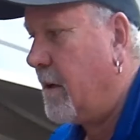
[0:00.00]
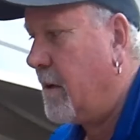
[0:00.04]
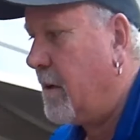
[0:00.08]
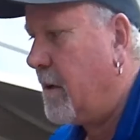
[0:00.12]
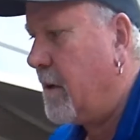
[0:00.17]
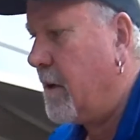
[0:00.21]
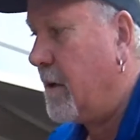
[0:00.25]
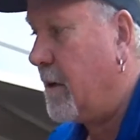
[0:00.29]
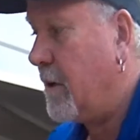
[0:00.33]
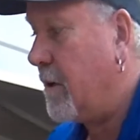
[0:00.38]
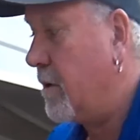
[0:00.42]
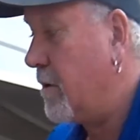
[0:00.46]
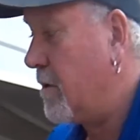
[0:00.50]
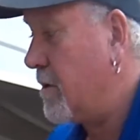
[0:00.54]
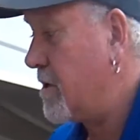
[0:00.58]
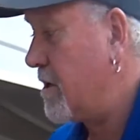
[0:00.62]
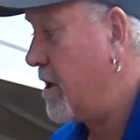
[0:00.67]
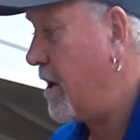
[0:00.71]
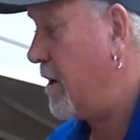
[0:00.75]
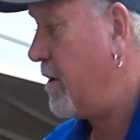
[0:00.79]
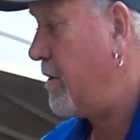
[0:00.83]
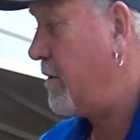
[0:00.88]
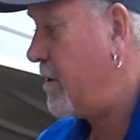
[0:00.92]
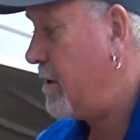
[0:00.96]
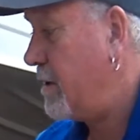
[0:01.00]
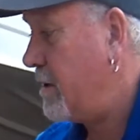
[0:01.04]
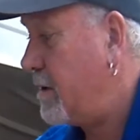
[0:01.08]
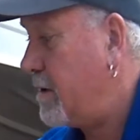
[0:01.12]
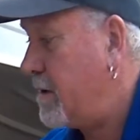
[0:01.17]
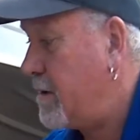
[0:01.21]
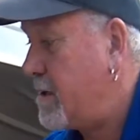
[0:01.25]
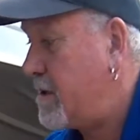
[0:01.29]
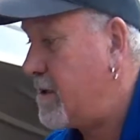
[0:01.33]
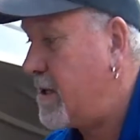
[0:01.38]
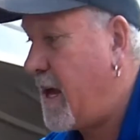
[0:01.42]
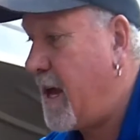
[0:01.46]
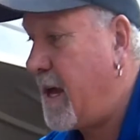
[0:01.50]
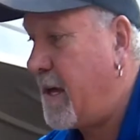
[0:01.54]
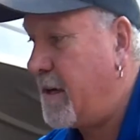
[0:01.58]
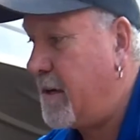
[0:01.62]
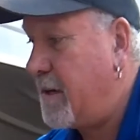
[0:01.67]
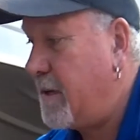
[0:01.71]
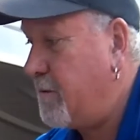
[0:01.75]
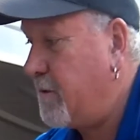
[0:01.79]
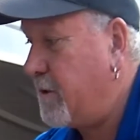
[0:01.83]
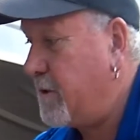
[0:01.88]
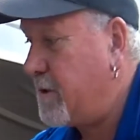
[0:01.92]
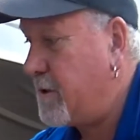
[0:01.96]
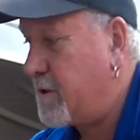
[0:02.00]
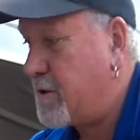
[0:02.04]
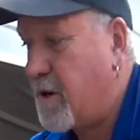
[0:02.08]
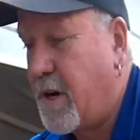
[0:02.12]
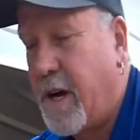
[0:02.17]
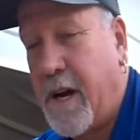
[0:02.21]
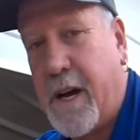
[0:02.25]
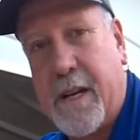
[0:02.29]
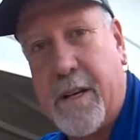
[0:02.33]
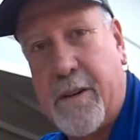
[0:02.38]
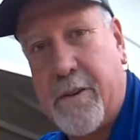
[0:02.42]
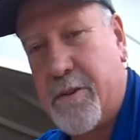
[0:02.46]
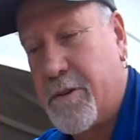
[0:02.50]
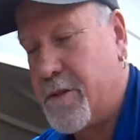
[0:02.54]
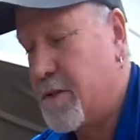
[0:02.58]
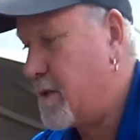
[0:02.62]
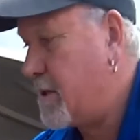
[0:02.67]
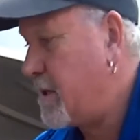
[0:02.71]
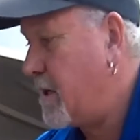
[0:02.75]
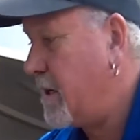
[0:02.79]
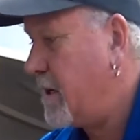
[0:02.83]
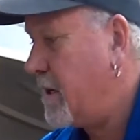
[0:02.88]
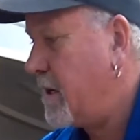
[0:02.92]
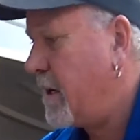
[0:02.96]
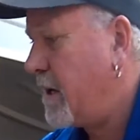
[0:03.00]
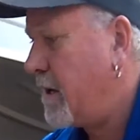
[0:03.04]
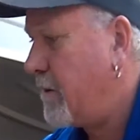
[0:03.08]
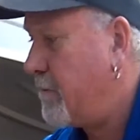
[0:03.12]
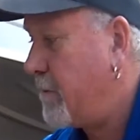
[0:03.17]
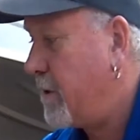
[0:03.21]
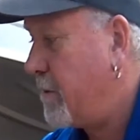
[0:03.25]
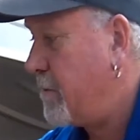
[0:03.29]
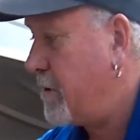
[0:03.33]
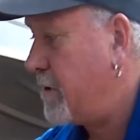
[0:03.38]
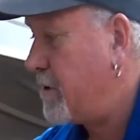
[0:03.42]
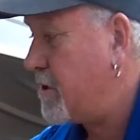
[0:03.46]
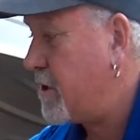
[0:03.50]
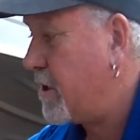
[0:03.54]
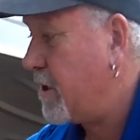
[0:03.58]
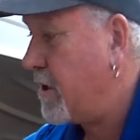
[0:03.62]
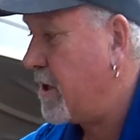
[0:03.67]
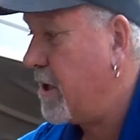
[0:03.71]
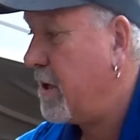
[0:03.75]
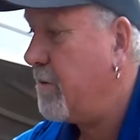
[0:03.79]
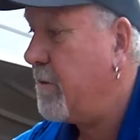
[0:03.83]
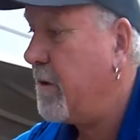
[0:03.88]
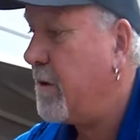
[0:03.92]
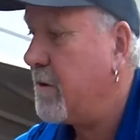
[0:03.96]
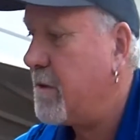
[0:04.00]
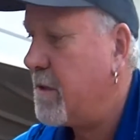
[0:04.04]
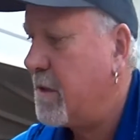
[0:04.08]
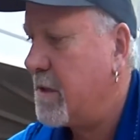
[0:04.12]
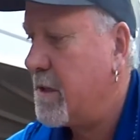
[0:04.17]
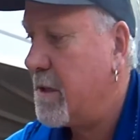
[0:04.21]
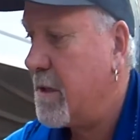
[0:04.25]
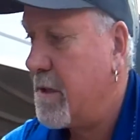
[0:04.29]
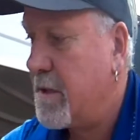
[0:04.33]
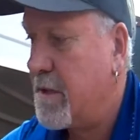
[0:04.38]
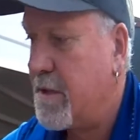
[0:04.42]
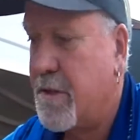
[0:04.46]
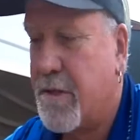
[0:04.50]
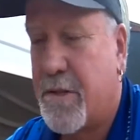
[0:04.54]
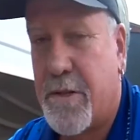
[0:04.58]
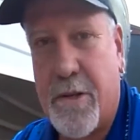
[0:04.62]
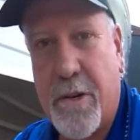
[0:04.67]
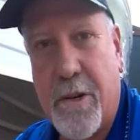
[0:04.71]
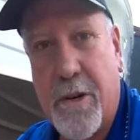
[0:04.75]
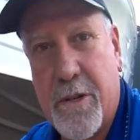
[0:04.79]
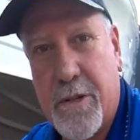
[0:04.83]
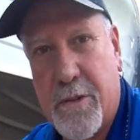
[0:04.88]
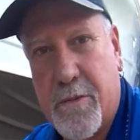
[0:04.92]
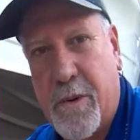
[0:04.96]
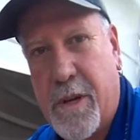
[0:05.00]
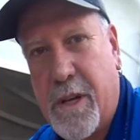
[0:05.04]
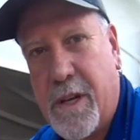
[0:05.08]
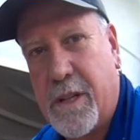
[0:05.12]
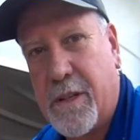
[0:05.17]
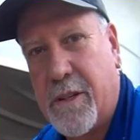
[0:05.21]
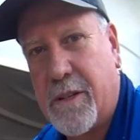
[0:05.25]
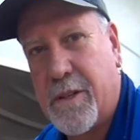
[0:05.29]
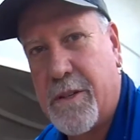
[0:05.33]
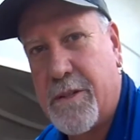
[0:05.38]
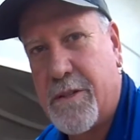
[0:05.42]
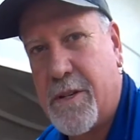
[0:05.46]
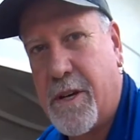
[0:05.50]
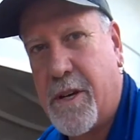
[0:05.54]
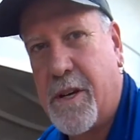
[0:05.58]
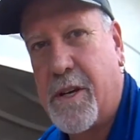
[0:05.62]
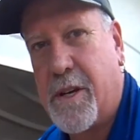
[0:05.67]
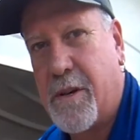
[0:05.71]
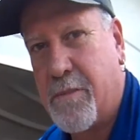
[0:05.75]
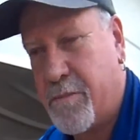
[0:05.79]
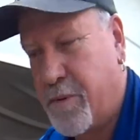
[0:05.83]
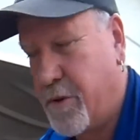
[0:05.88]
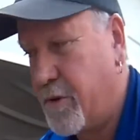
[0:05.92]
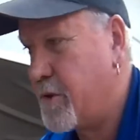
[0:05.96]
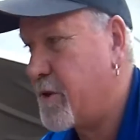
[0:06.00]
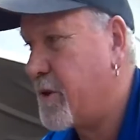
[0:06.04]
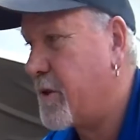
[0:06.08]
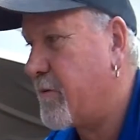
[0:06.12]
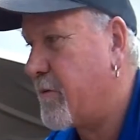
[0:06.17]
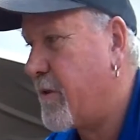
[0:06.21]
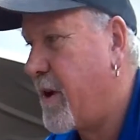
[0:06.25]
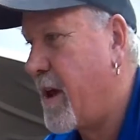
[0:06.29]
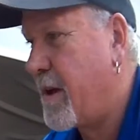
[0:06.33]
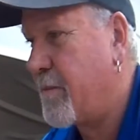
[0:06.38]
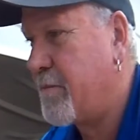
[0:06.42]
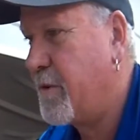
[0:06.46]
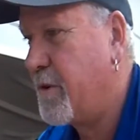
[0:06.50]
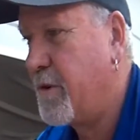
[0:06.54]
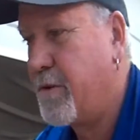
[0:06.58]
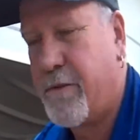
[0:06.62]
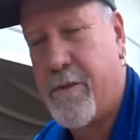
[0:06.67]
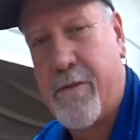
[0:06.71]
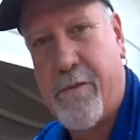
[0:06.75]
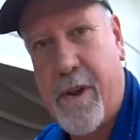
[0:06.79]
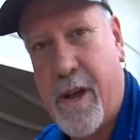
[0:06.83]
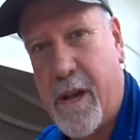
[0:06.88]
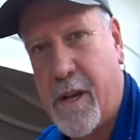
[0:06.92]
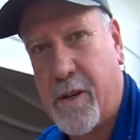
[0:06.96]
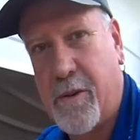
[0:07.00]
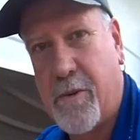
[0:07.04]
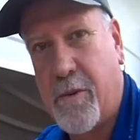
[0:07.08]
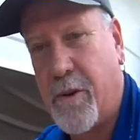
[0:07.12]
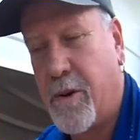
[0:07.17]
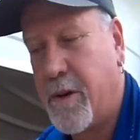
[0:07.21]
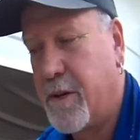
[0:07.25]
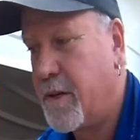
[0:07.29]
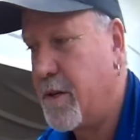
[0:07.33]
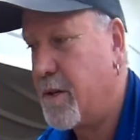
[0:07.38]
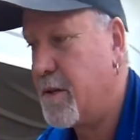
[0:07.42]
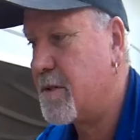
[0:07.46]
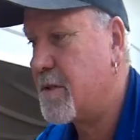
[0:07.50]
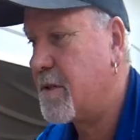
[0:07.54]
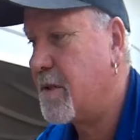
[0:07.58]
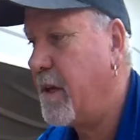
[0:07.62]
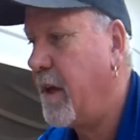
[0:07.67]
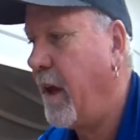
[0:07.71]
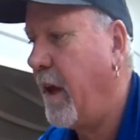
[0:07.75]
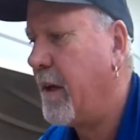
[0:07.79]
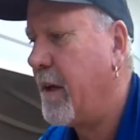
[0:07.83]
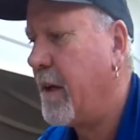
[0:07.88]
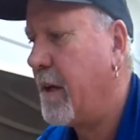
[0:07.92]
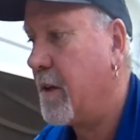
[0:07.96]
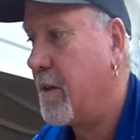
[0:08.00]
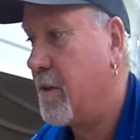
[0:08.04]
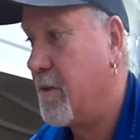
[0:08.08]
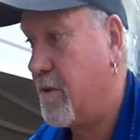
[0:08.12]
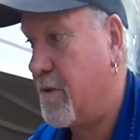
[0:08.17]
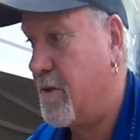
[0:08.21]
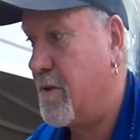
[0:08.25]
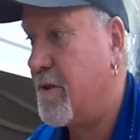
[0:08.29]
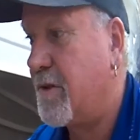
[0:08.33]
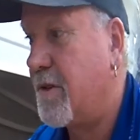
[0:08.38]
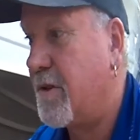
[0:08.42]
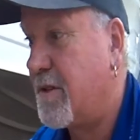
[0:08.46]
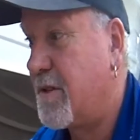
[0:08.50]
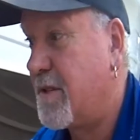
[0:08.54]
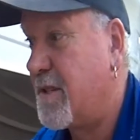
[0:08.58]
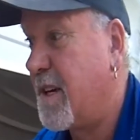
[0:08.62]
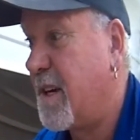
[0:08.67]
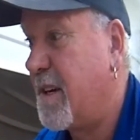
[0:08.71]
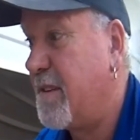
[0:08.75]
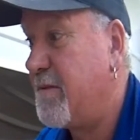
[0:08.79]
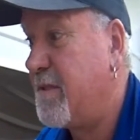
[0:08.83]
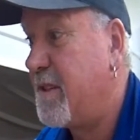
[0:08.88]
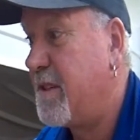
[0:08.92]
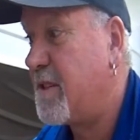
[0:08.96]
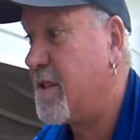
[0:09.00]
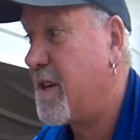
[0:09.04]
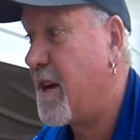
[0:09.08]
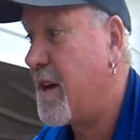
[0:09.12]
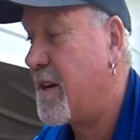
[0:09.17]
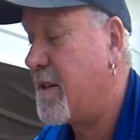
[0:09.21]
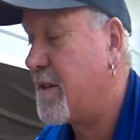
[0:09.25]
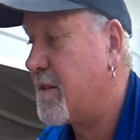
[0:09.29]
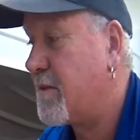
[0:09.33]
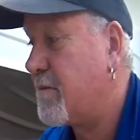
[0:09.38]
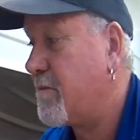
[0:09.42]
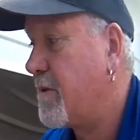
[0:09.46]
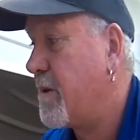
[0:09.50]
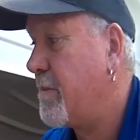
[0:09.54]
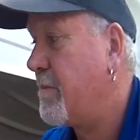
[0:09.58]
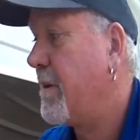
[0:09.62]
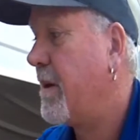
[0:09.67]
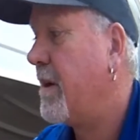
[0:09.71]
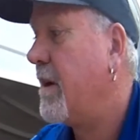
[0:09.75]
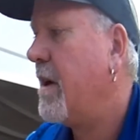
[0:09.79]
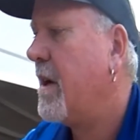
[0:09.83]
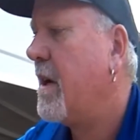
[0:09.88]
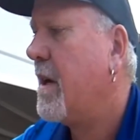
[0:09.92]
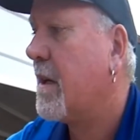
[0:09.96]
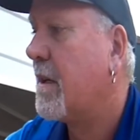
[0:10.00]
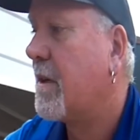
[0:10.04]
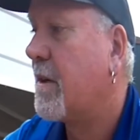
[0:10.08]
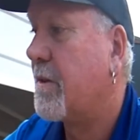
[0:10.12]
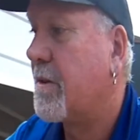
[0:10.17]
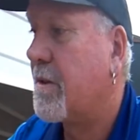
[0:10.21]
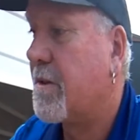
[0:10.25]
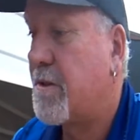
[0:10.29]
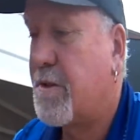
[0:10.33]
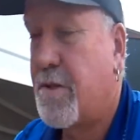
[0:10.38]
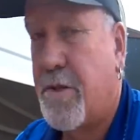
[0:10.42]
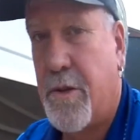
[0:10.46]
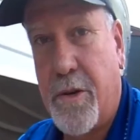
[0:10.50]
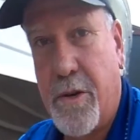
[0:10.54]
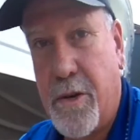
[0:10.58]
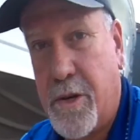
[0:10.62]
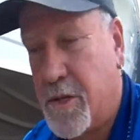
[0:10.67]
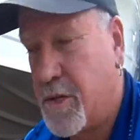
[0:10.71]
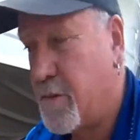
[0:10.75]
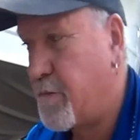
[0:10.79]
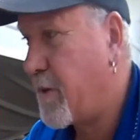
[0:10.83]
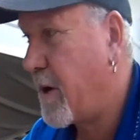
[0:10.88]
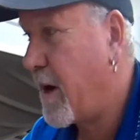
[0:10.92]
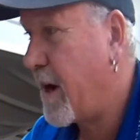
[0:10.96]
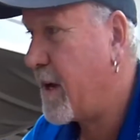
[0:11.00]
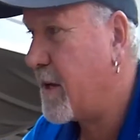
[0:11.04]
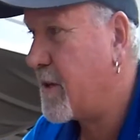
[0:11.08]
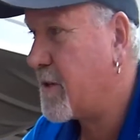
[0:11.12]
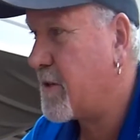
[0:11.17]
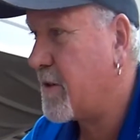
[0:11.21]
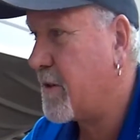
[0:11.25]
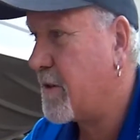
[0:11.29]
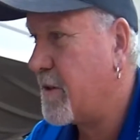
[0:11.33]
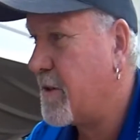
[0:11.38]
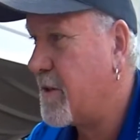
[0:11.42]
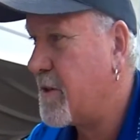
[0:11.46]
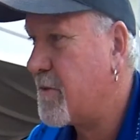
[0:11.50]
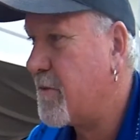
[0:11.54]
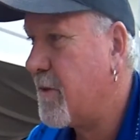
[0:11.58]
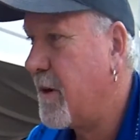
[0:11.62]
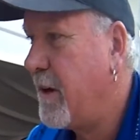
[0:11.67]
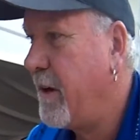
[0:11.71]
Also, standard with the trailer is the ripper jockey wheel with a decent size wheel on it, so you can push it round, move it round quite easily. Good size safety chains, a ripper. Got the surge brakes on this one,